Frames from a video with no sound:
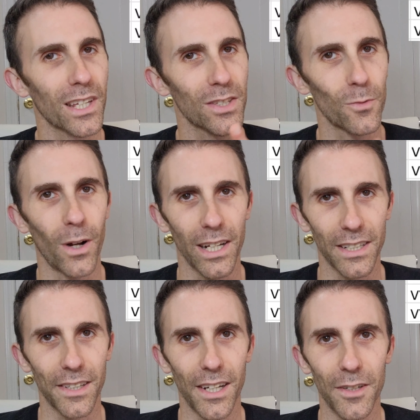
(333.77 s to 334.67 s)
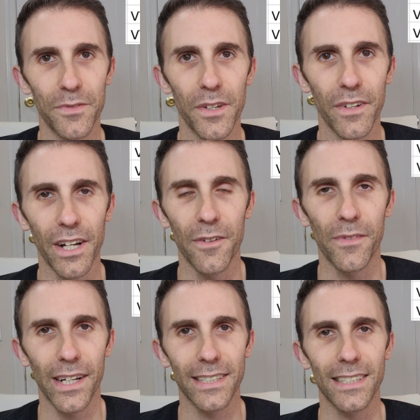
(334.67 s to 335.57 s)
That's why I love dividend
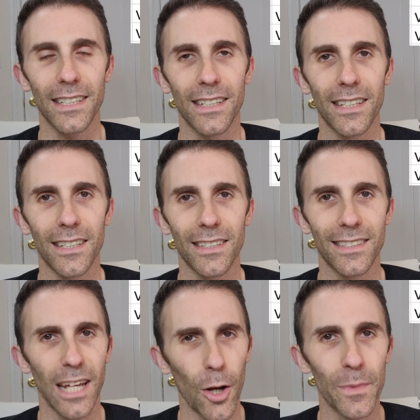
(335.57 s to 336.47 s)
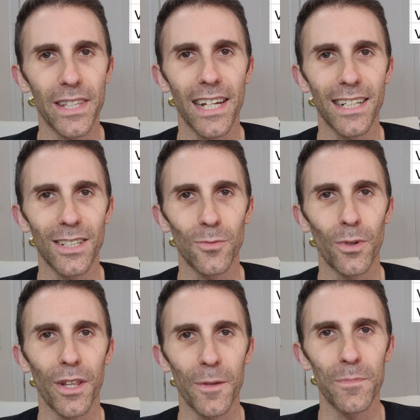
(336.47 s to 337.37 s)
investing. Tell me that is
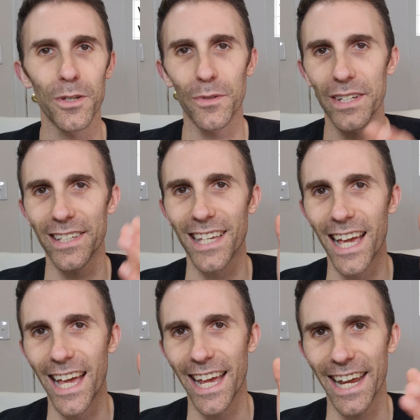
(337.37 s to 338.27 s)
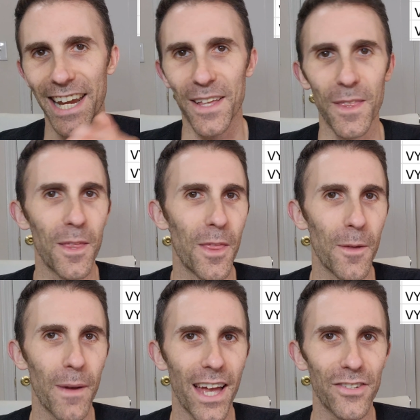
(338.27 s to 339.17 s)
one of the beauties and
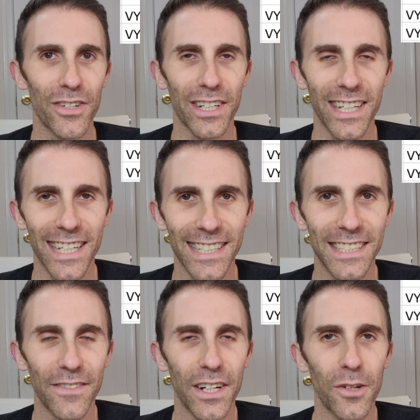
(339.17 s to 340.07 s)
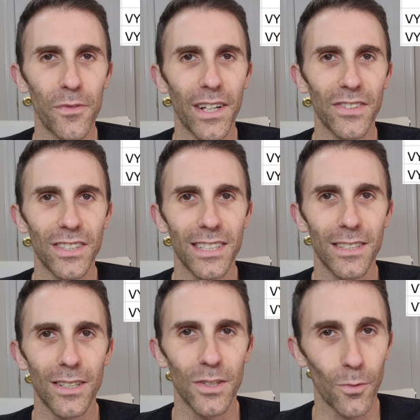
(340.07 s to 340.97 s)
the magic in dividend
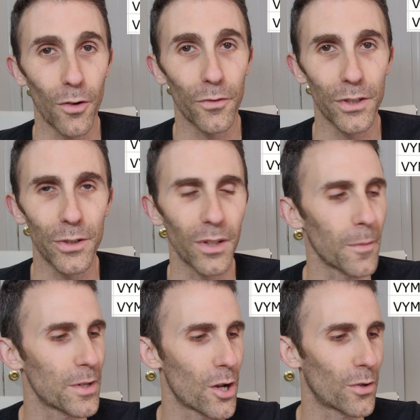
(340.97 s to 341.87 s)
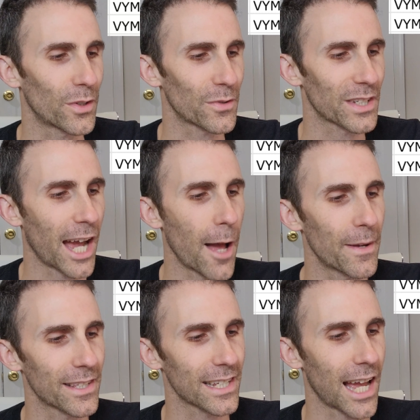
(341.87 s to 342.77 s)
investing as well for you. Let me know in those
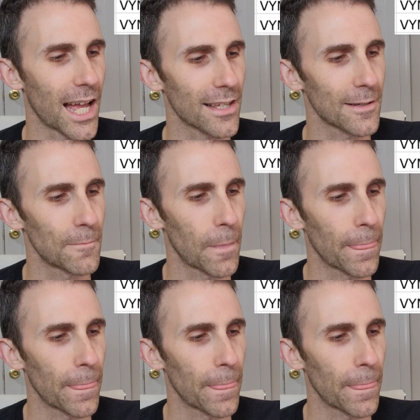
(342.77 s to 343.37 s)
comments, guys.